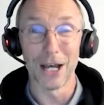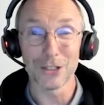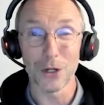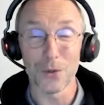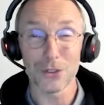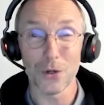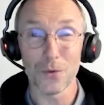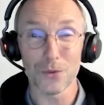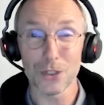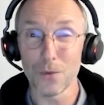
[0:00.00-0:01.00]

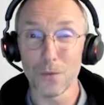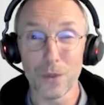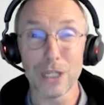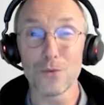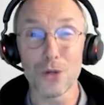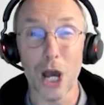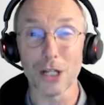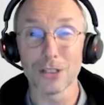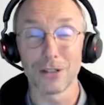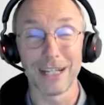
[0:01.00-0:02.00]
So we do
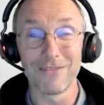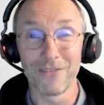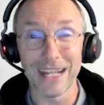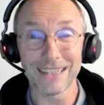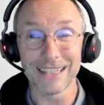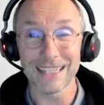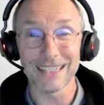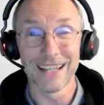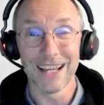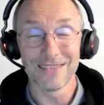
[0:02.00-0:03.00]
not invent
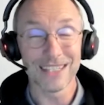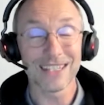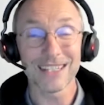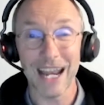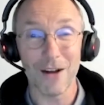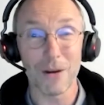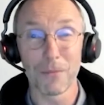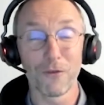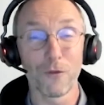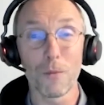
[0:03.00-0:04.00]
this. This is carrier
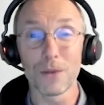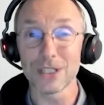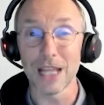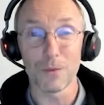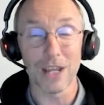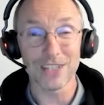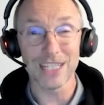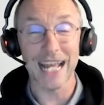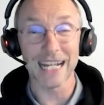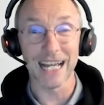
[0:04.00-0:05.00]
performance that we have
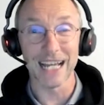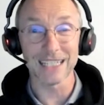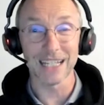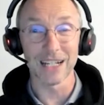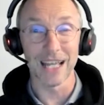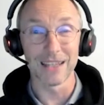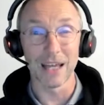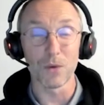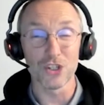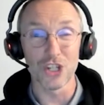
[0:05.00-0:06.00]
standardized and
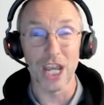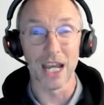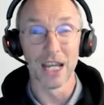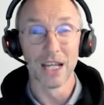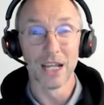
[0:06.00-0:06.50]
that we share.